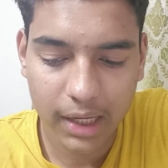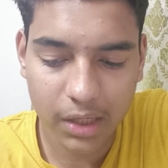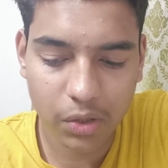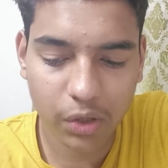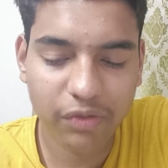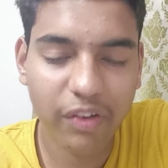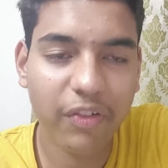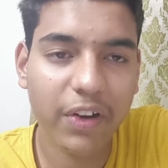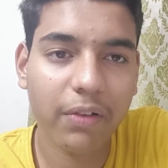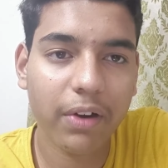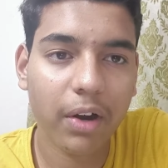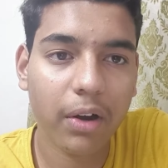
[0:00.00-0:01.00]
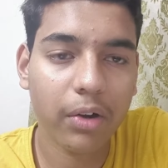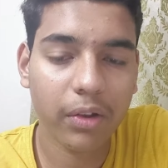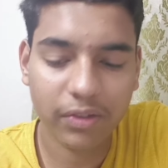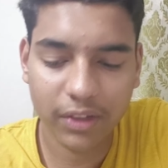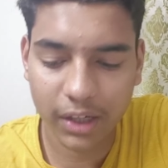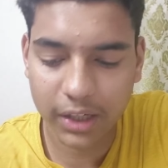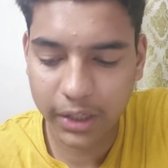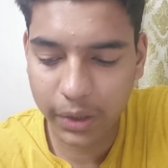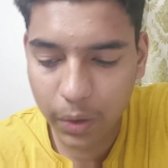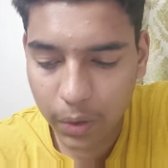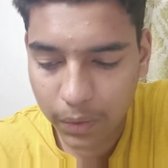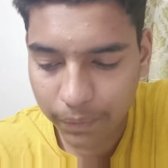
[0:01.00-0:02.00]
He scored 51 out of
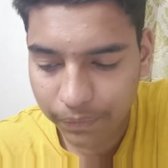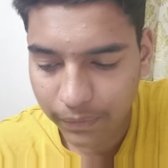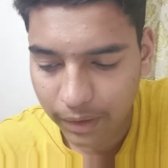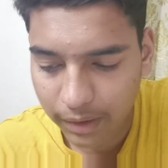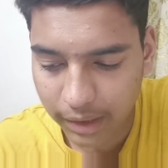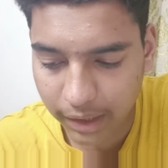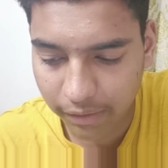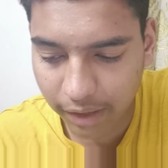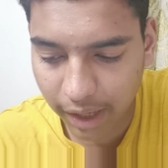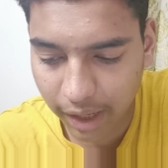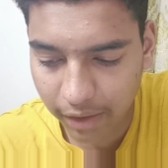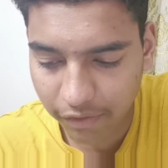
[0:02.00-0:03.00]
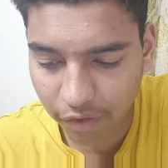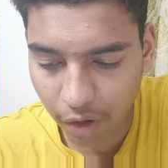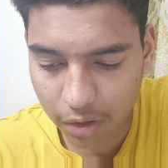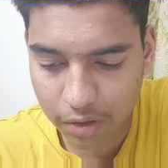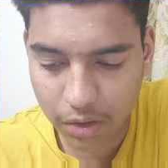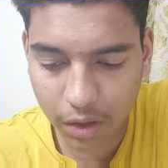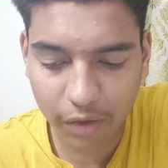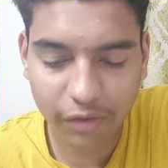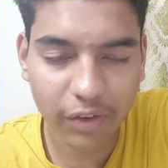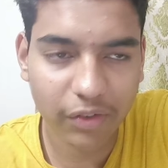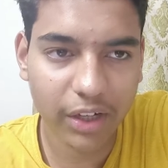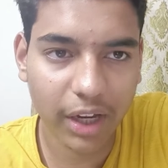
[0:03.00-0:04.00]
32. Then we had
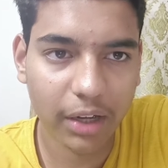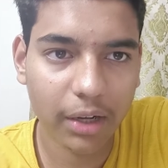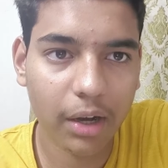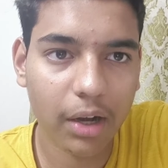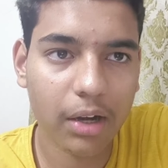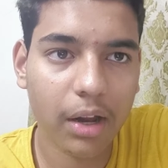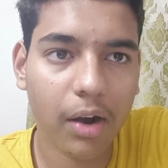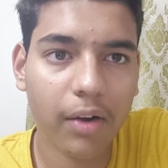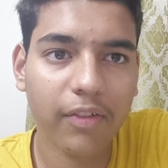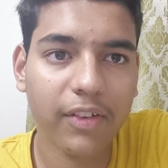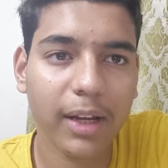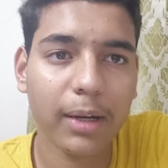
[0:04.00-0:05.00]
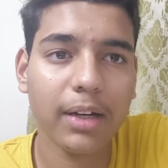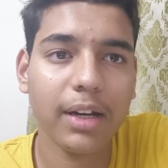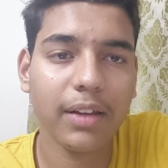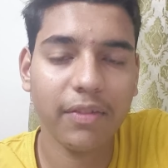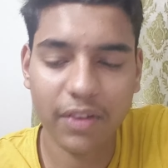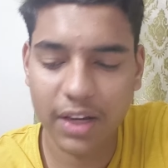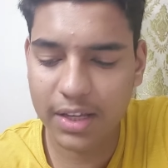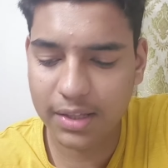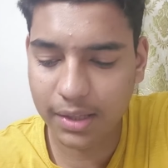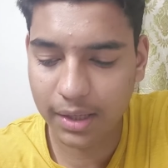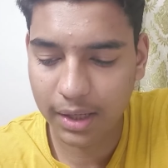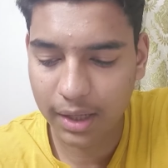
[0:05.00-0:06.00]
Foxcroft of 10 runs out of 10
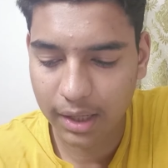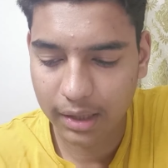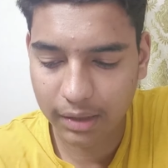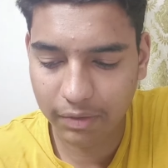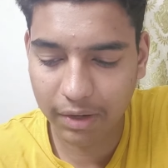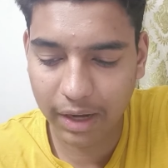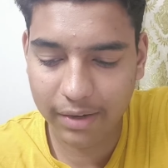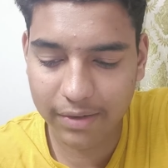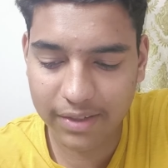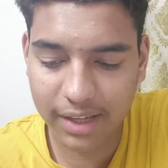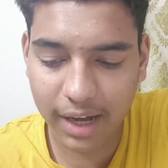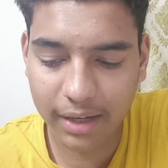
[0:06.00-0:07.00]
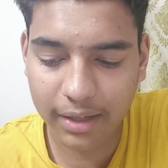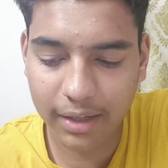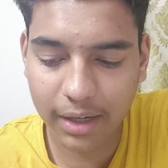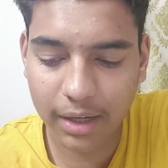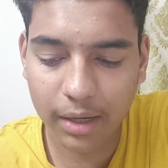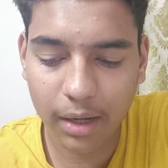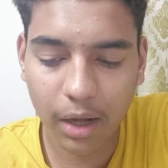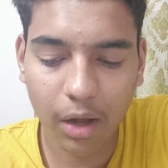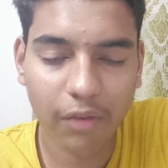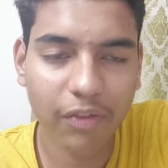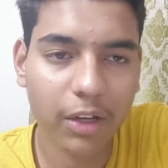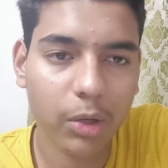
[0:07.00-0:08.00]
deliveries. Then we had Santner
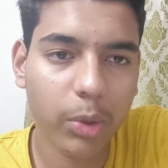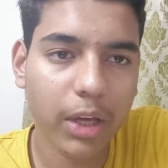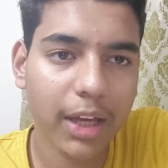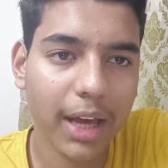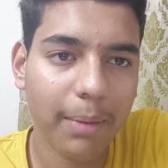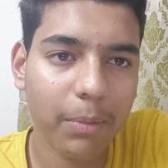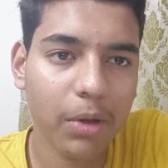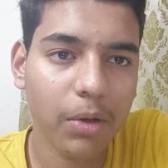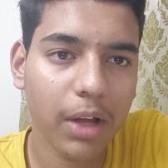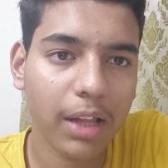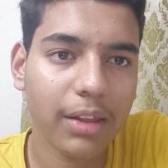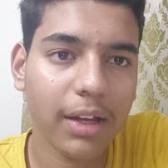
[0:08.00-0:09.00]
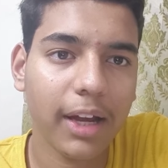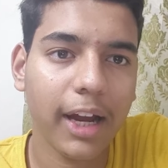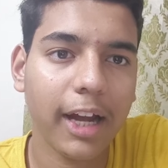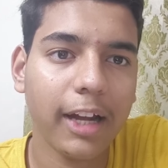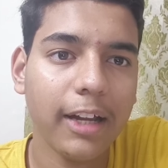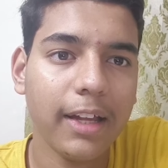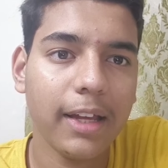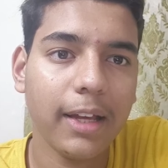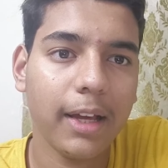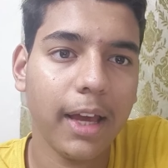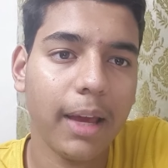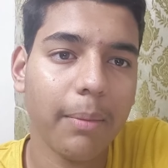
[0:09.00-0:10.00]
of a quick cameo at the end. He
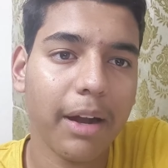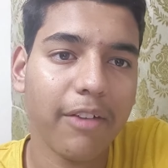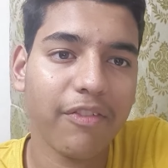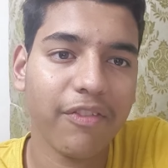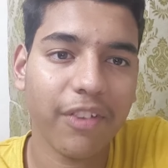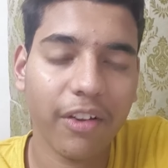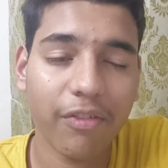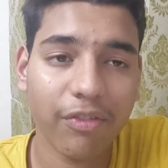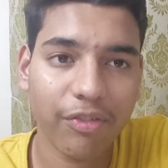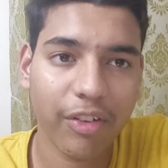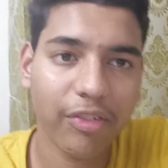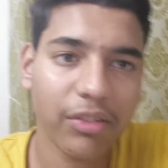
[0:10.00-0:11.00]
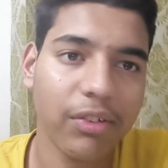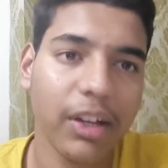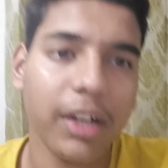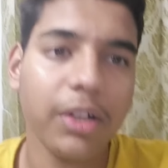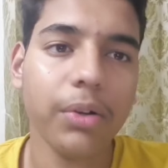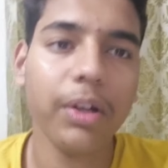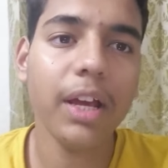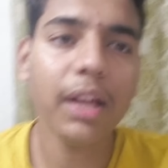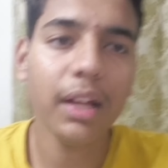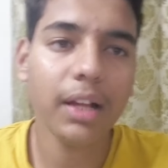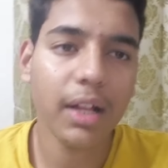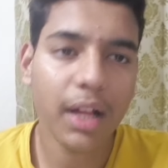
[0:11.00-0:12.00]
came at 5th wicket today
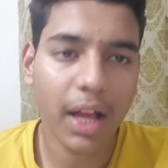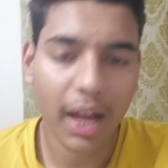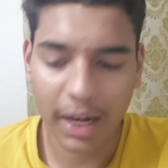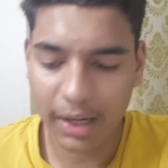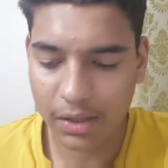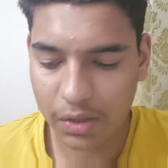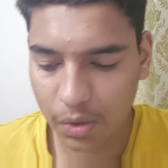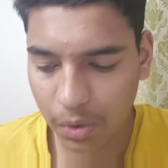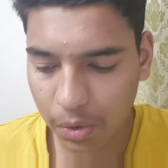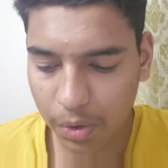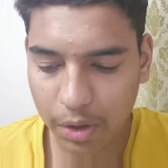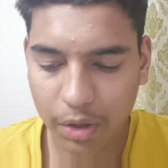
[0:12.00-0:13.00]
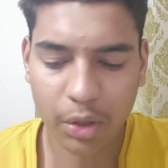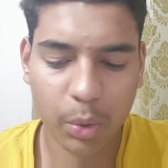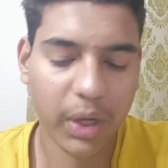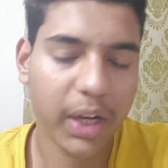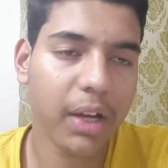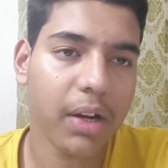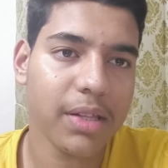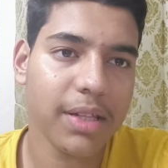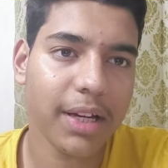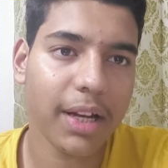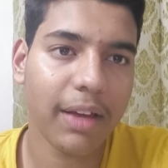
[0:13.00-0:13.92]
and he scored 20 runs in